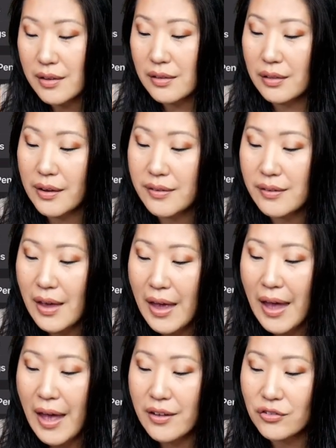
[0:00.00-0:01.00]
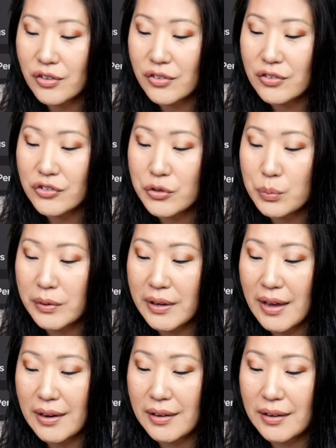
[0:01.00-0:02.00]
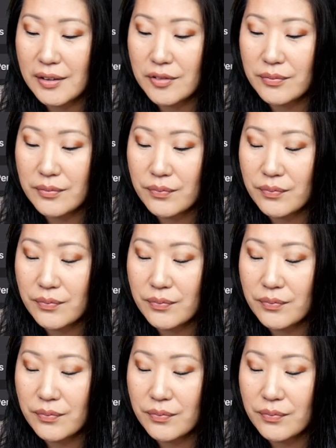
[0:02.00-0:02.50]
the list and just duplicate it.